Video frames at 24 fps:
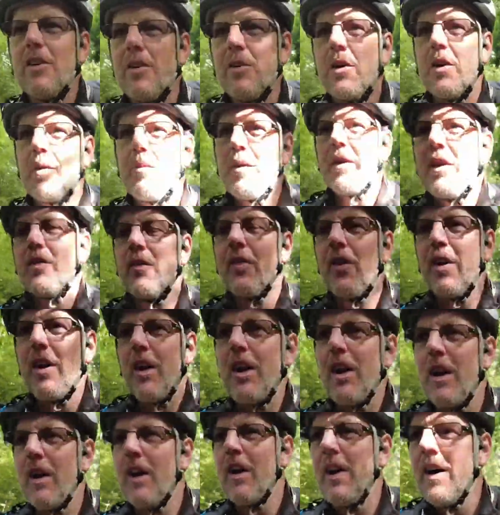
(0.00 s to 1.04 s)
doing a bit of
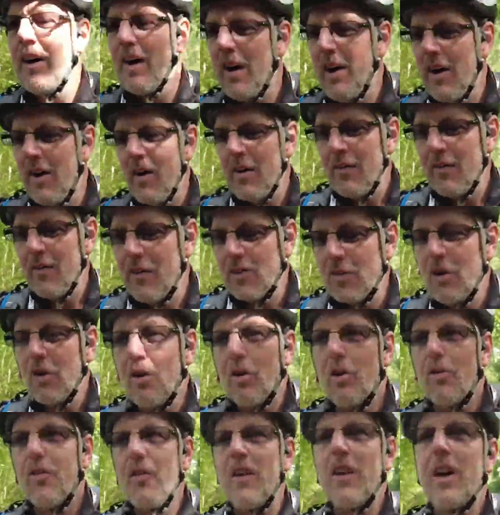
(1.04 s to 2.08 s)

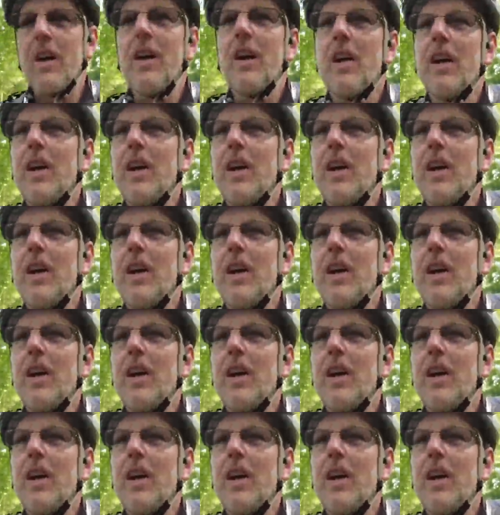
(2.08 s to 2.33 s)
photography